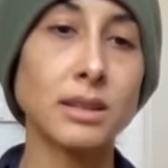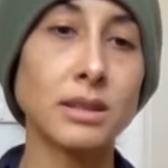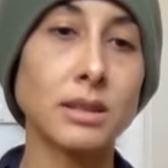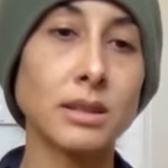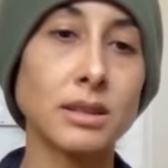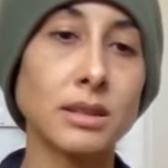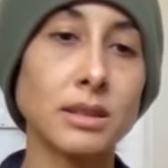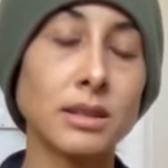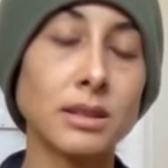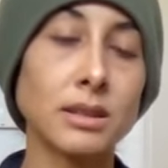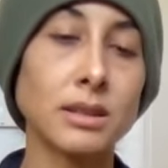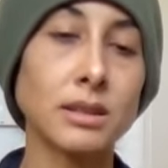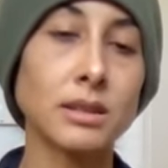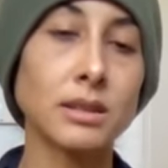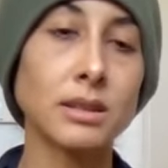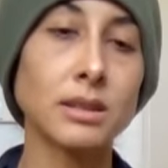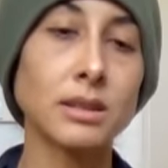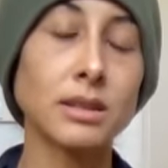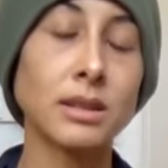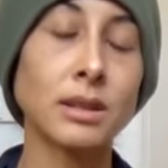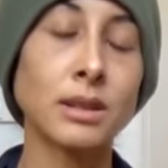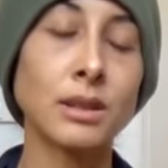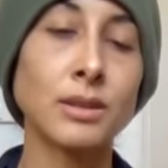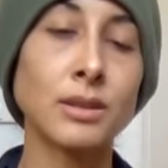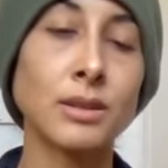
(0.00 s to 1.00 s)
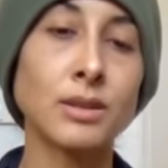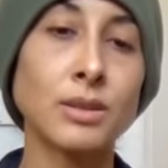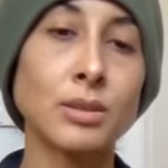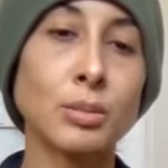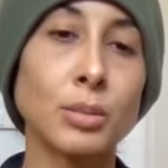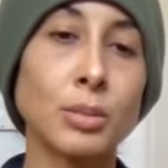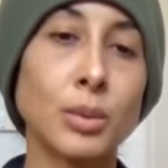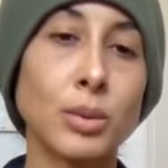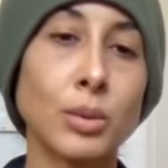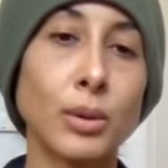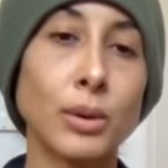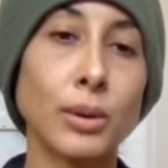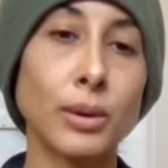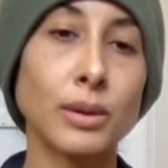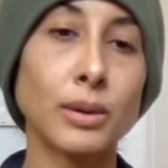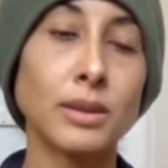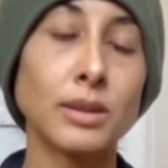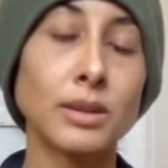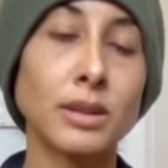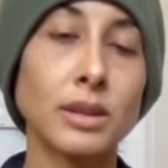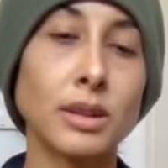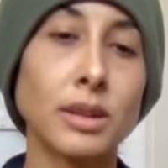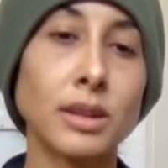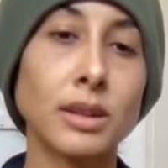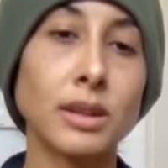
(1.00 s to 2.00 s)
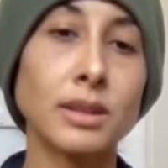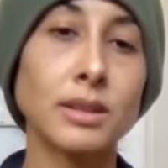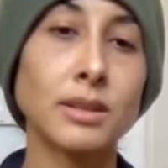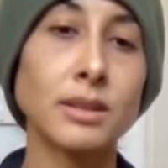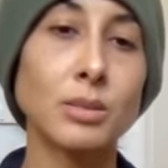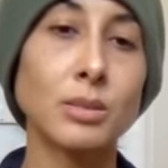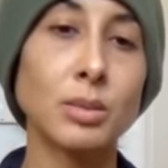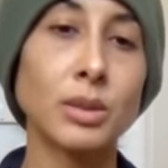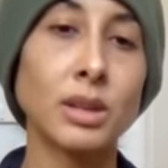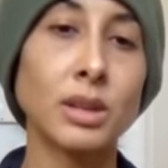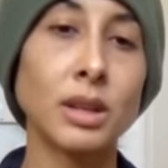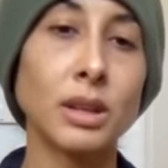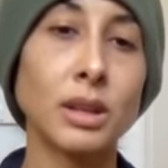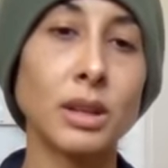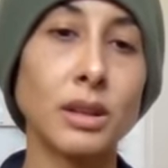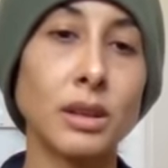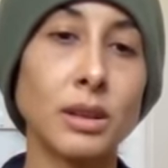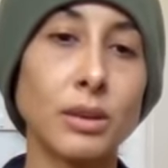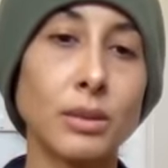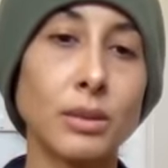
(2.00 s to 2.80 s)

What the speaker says: to the support that is beneath